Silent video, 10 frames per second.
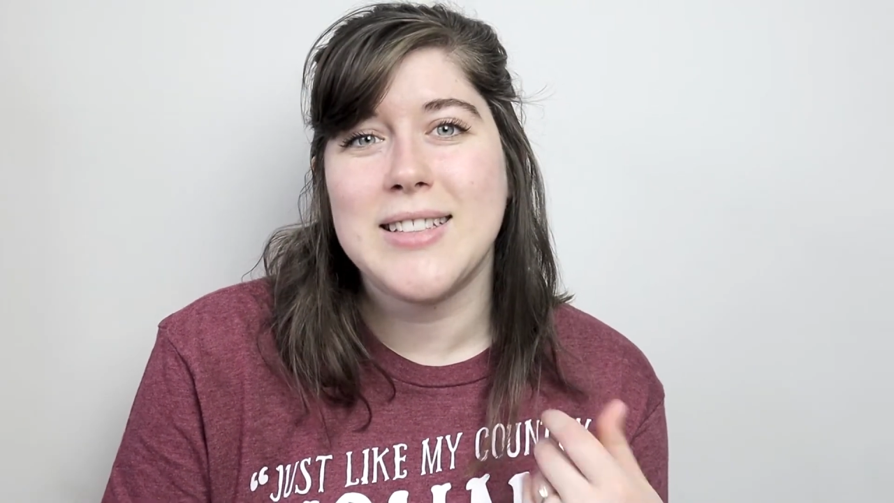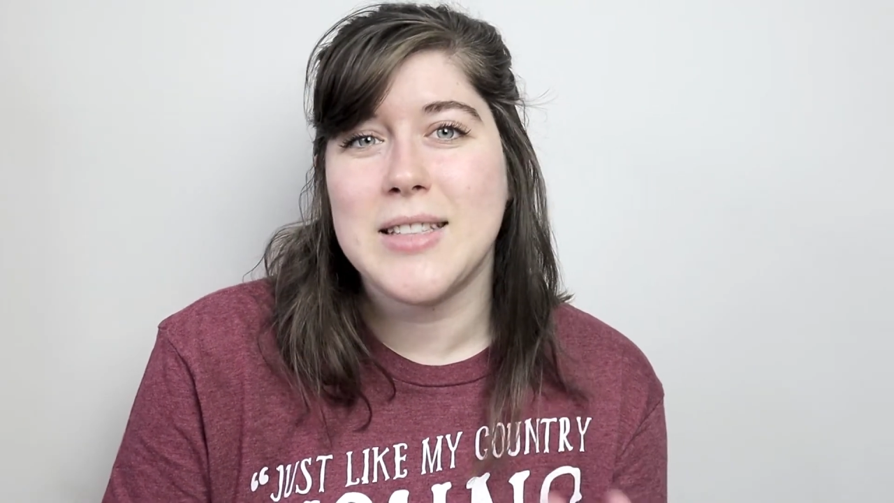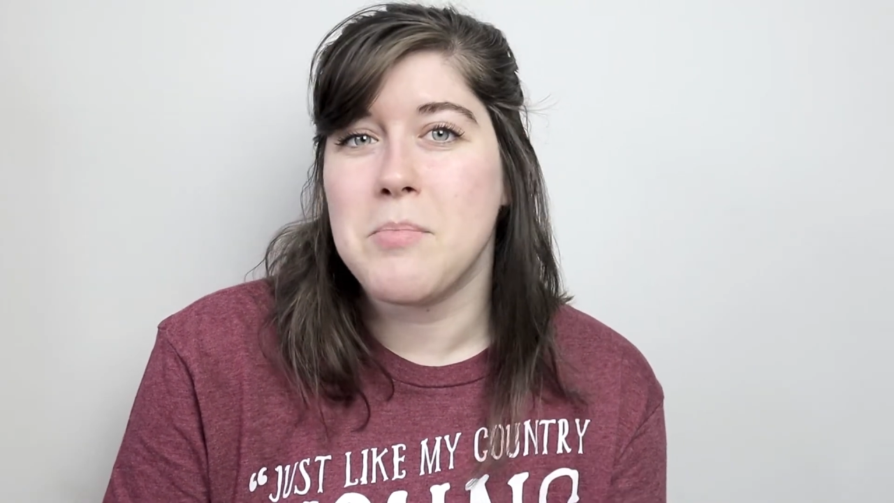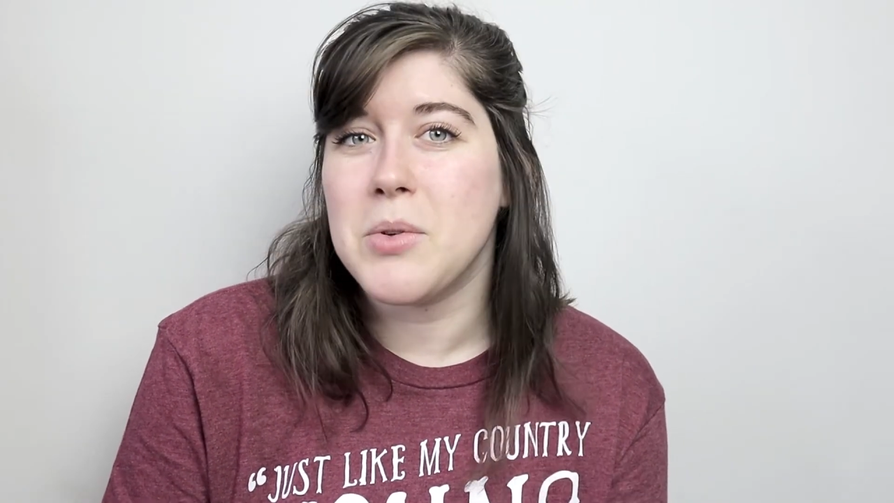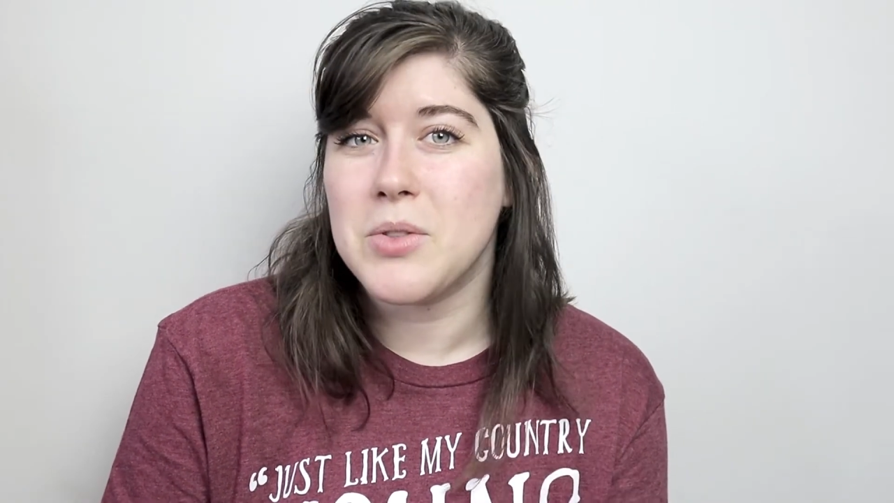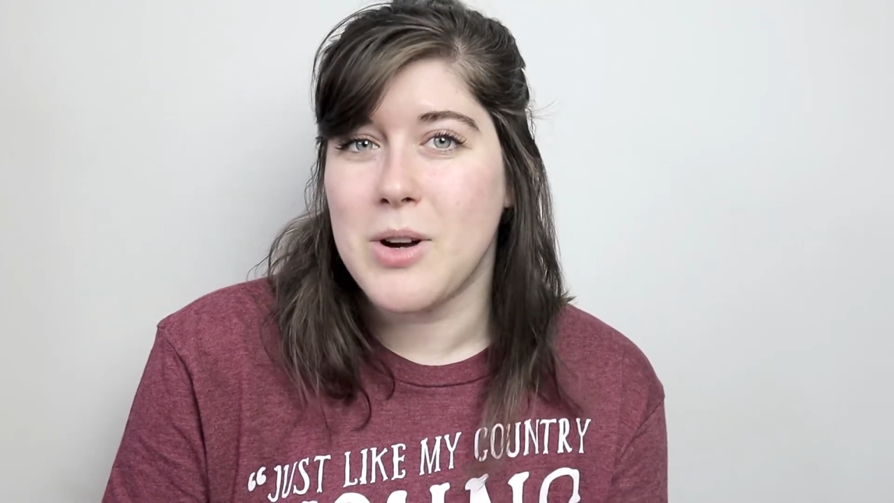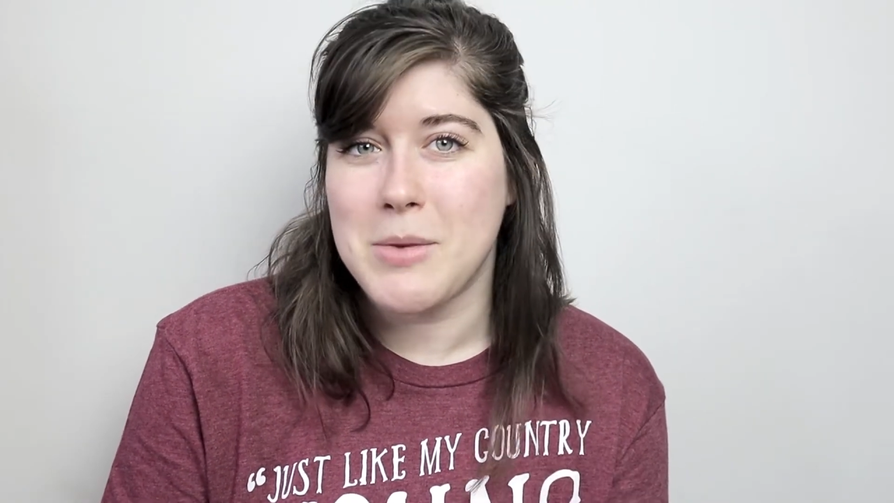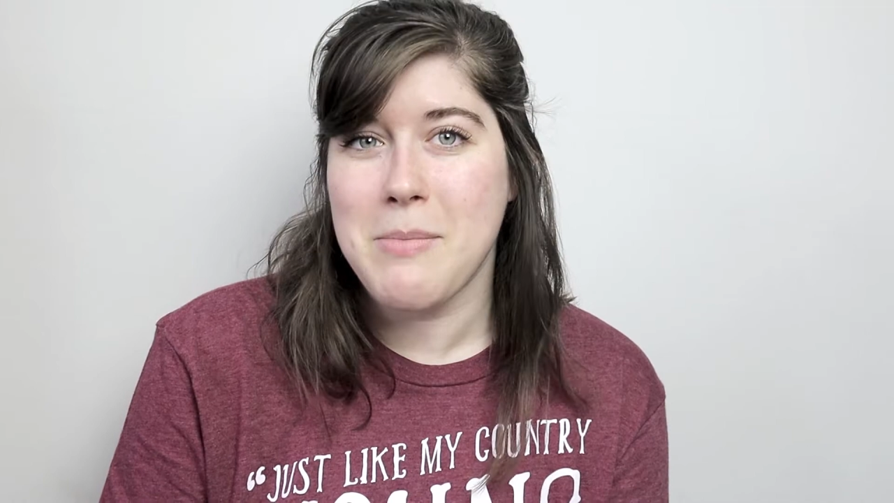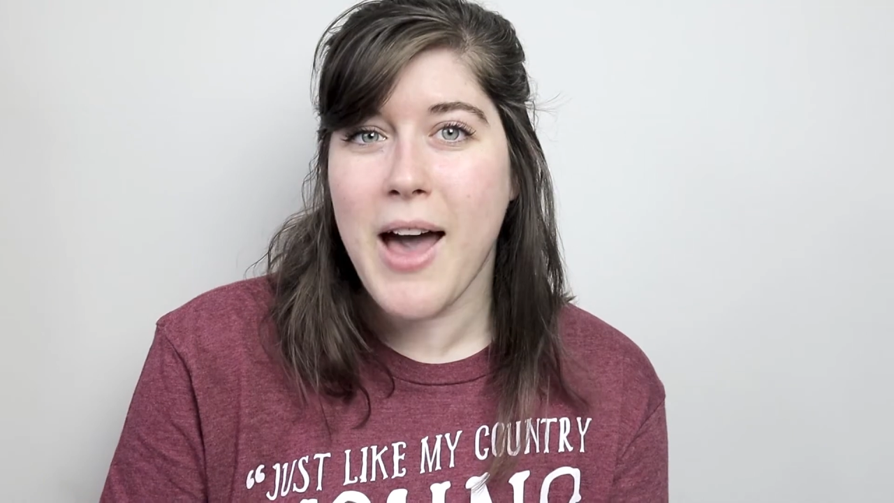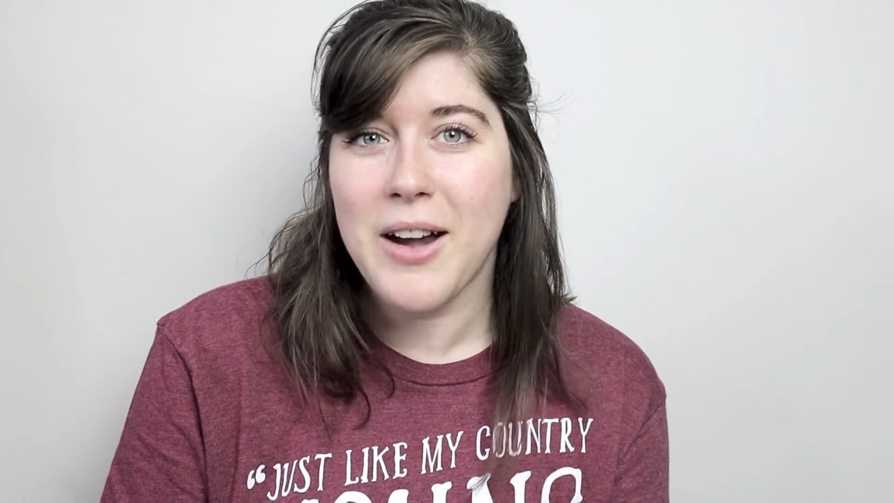simple
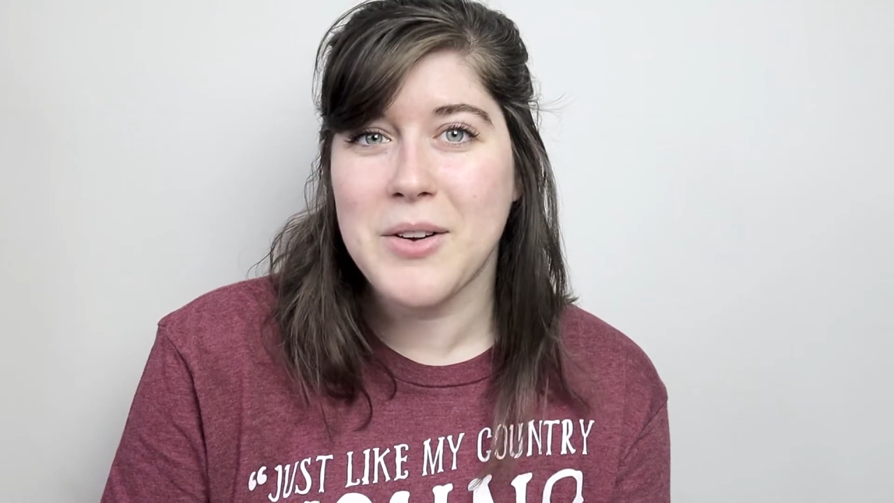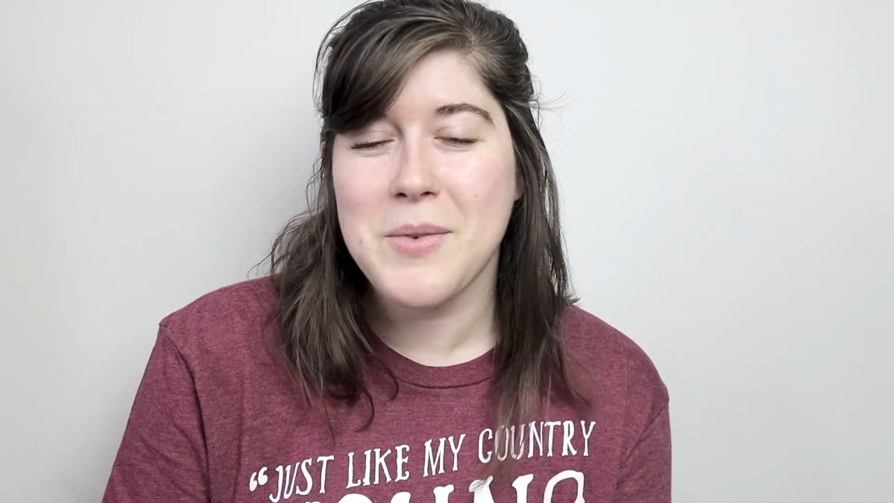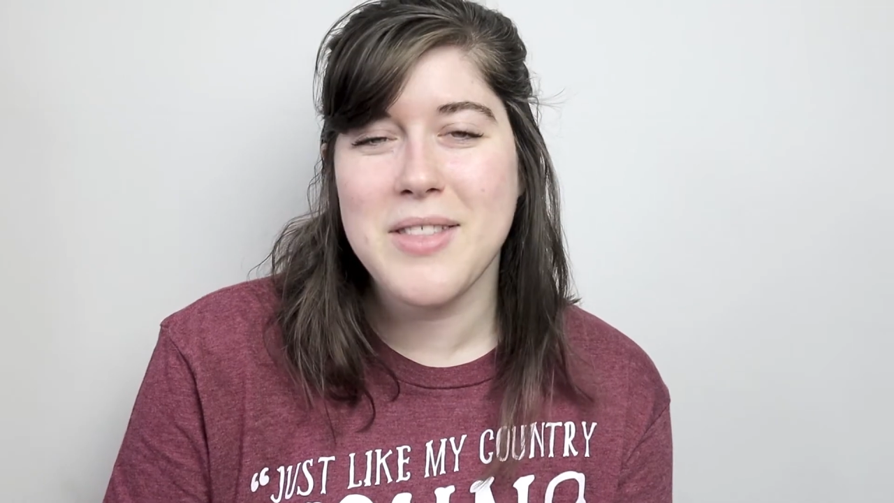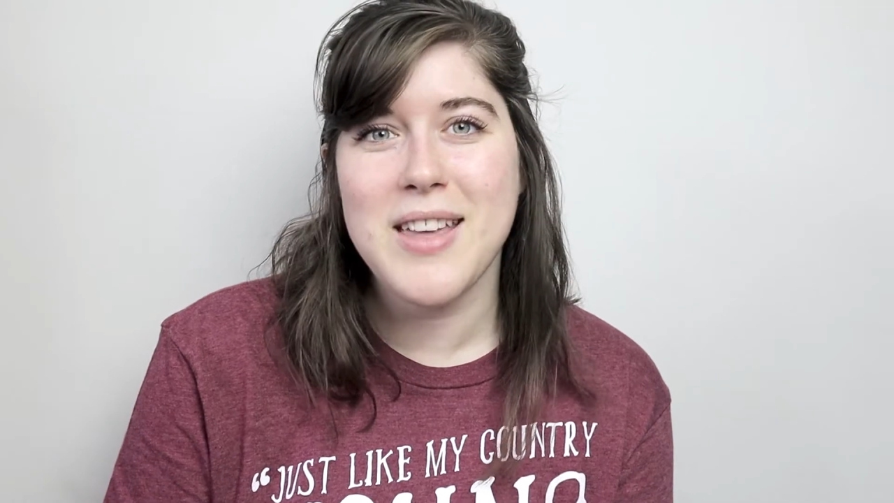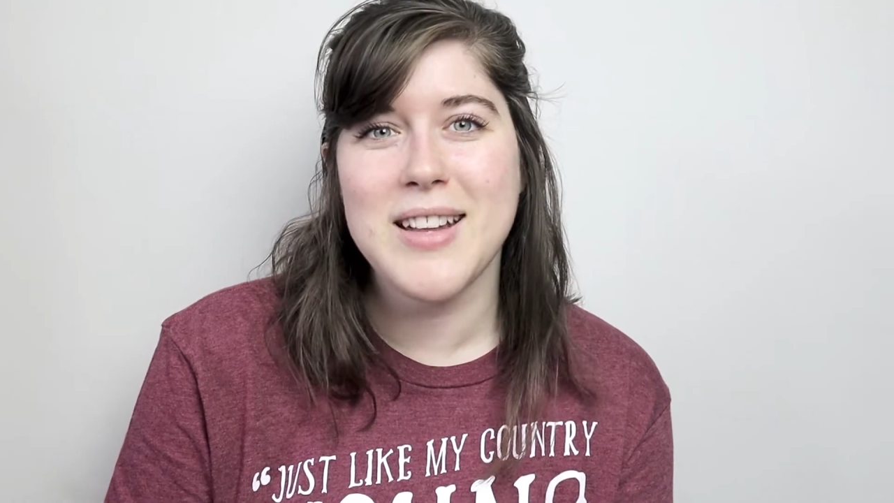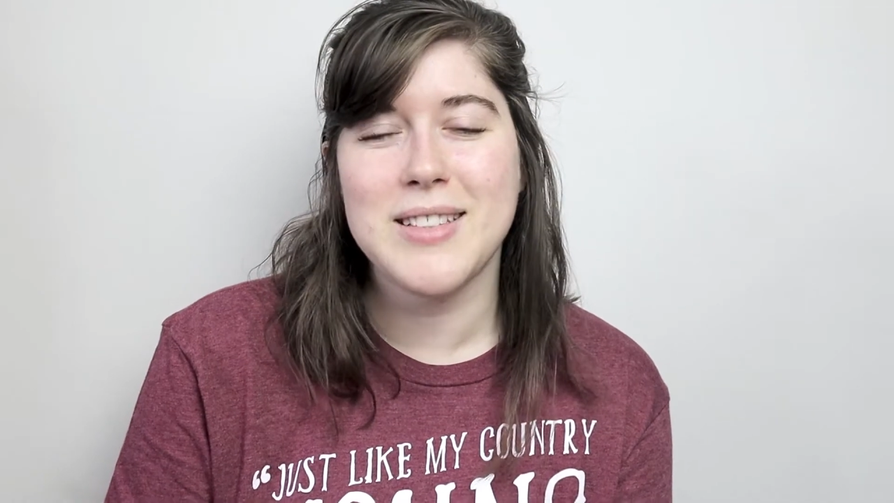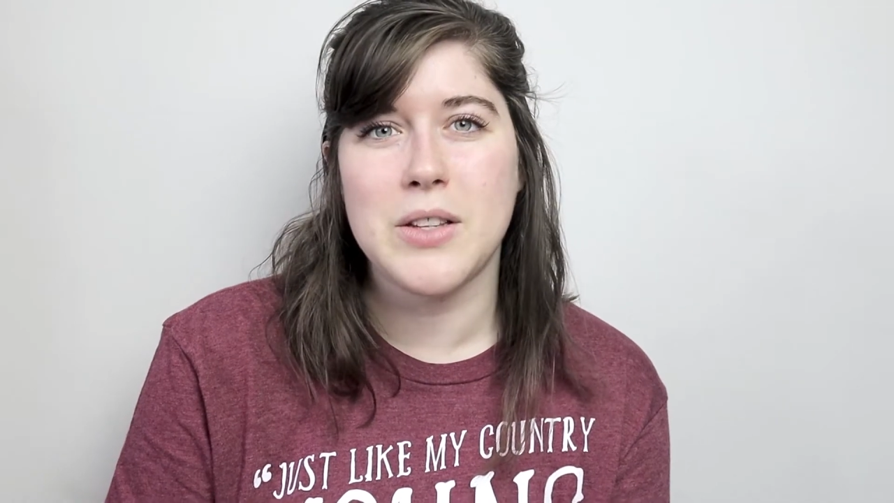strumming pattern with it.